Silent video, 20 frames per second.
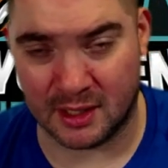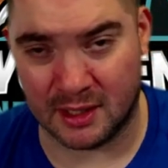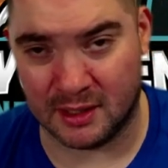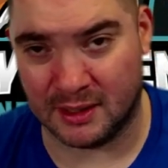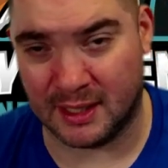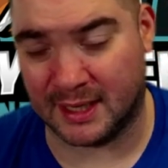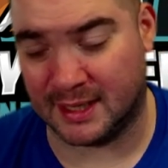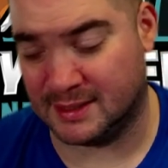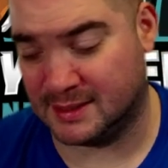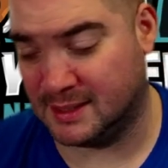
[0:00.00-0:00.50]

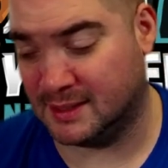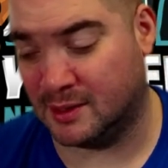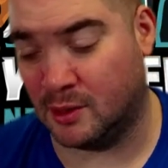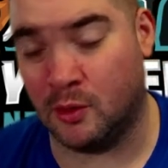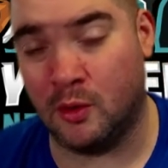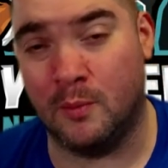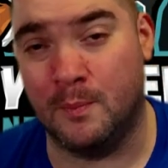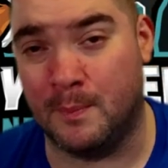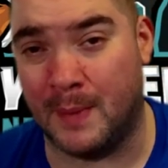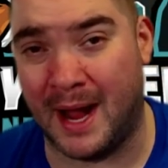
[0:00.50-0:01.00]
like I said, the
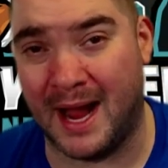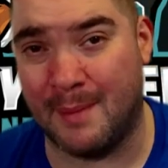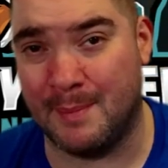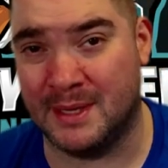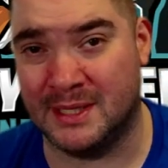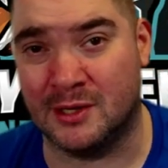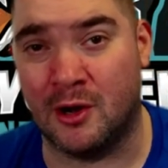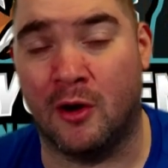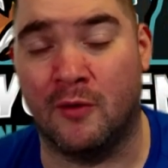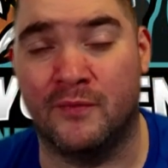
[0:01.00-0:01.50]
whole Miami
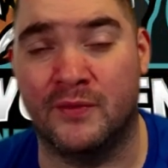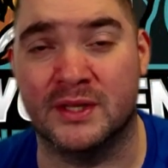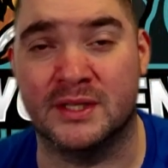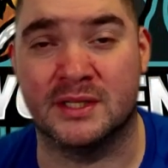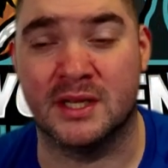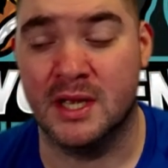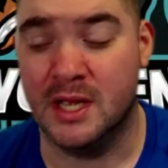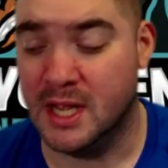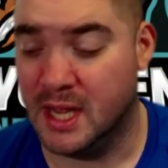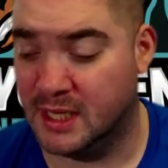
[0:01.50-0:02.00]
Dolphins
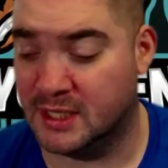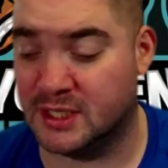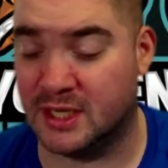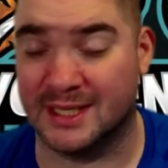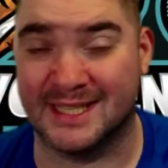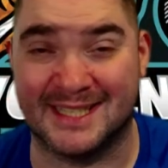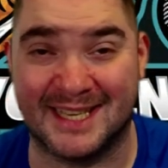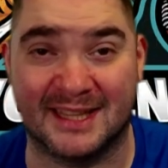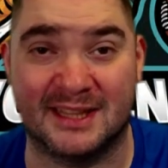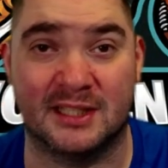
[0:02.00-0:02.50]
is going
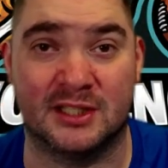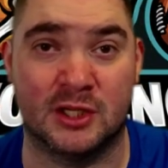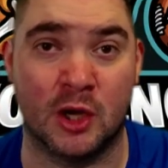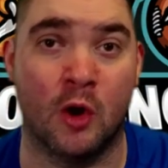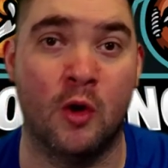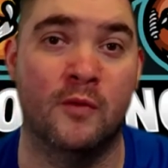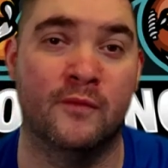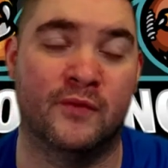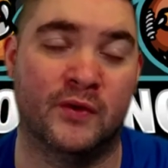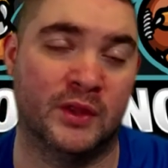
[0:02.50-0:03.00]
to set the
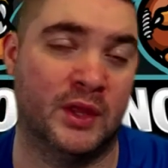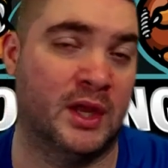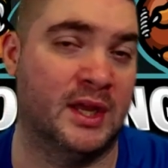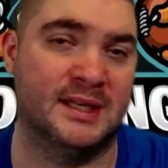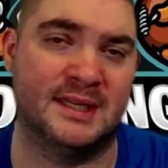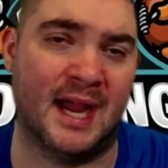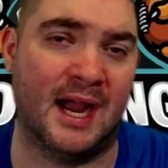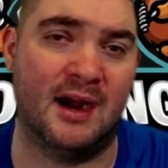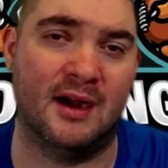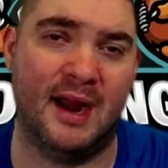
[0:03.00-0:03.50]
tone for the
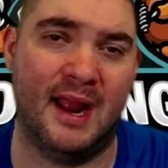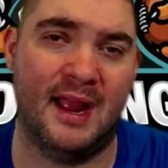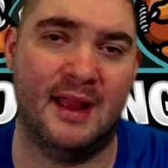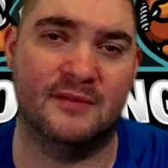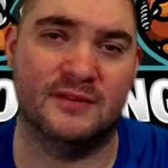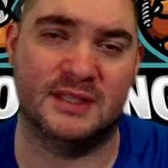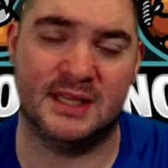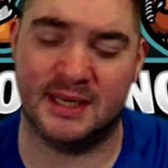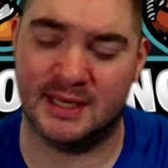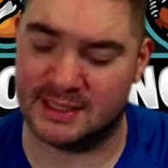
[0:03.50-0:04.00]
entire
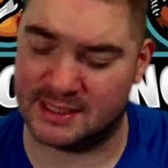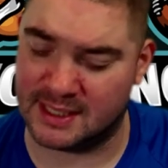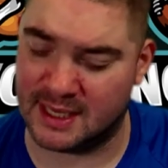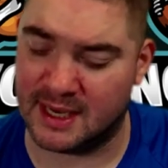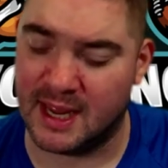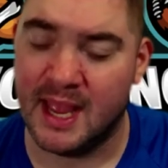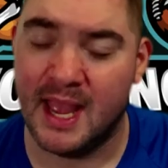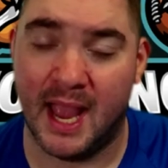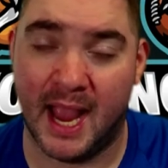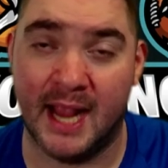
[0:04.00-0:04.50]
AFC to say,
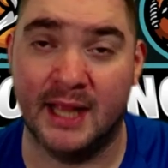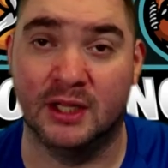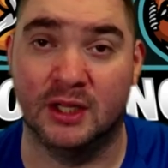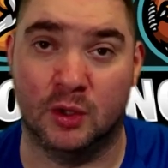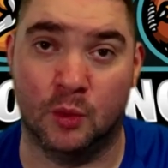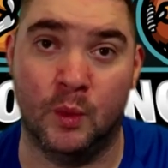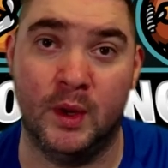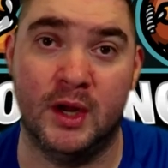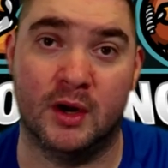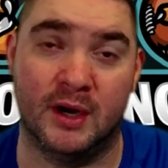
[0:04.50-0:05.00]
hey, look,
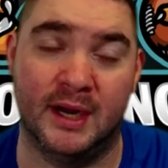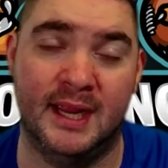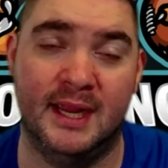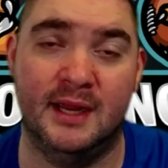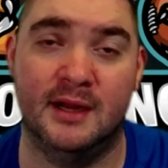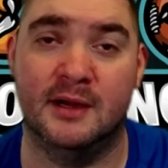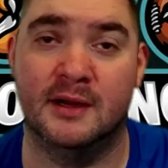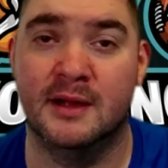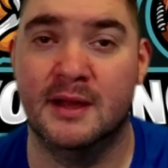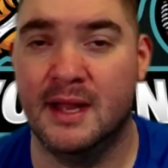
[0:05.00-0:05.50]
we are
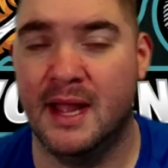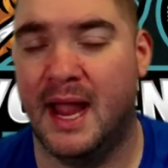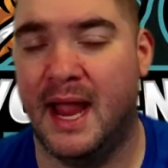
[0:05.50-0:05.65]
here.